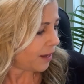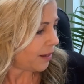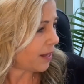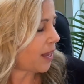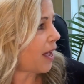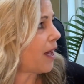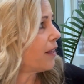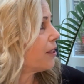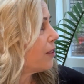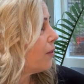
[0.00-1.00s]
yeah,
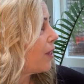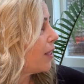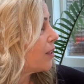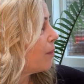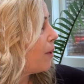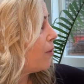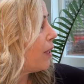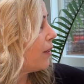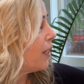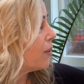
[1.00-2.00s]
so that's about
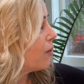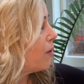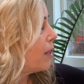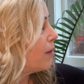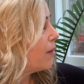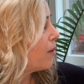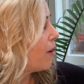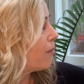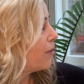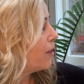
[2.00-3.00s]
it. That's all I
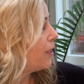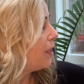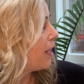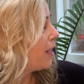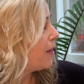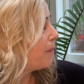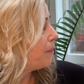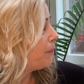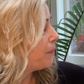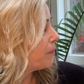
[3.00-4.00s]
got for you today.
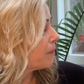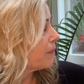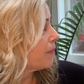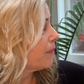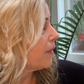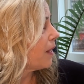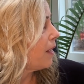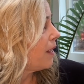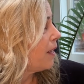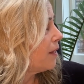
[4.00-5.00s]

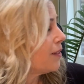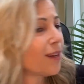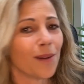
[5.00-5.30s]
And,